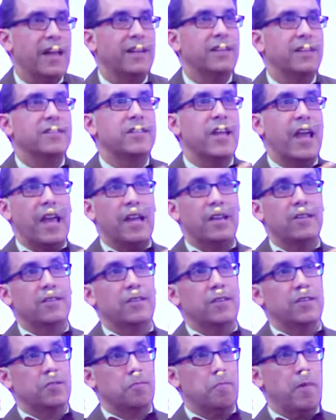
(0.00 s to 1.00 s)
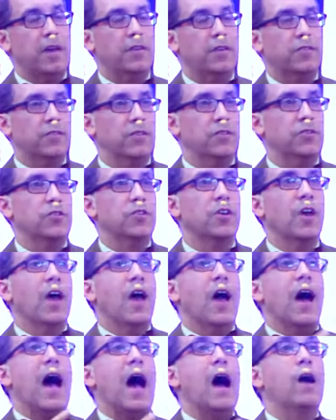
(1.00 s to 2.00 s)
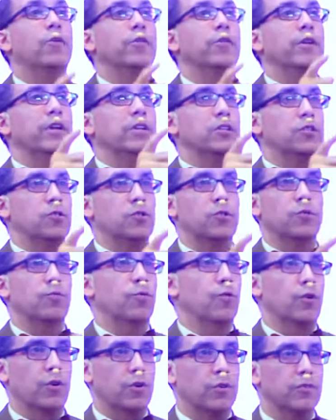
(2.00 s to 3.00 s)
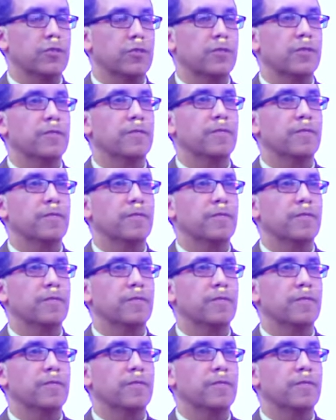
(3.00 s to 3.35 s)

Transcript: and takes this message out into the world.